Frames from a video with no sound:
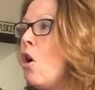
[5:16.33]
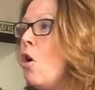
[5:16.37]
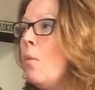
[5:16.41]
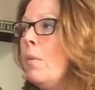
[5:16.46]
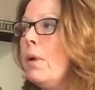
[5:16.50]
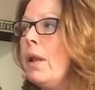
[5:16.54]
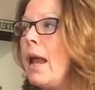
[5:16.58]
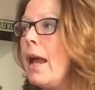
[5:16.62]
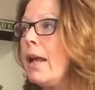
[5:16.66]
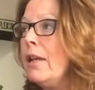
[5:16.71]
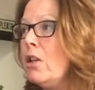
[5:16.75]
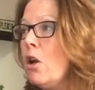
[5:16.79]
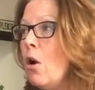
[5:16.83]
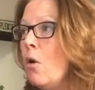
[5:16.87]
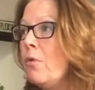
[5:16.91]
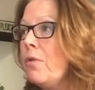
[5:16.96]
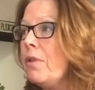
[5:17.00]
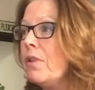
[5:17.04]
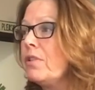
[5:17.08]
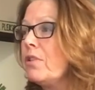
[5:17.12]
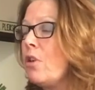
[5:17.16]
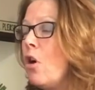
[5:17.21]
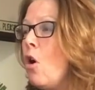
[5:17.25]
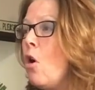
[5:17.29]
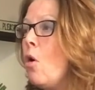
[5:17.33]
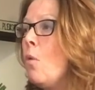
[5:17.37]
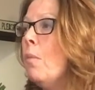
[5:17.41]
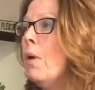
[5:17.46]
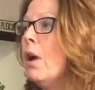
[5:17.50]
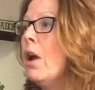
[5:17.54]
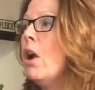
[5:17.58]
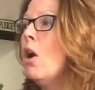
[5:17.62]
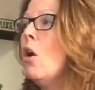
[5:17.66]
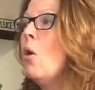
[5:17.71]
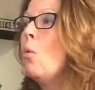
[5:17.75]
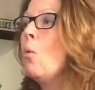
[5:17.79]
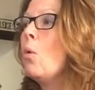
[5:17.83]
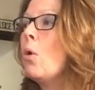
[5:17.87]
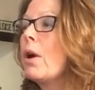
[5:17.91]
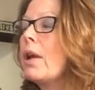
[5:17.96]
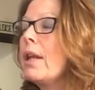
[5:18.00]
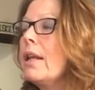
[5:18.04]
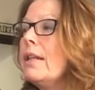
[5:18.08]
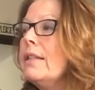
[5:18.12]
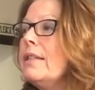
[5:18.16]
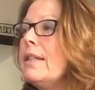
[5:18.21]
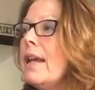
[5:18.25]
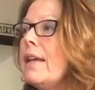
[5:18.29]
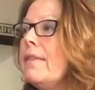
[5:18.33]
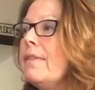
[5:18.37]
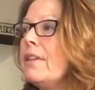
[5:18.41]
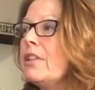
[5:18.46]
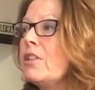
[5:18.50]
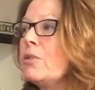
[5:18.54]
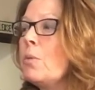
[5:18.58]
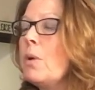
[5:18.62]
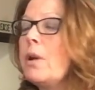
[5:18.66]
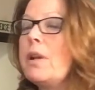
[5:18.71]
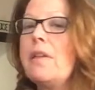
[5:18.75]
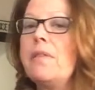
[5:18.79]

and I know this home, we're going to take this one.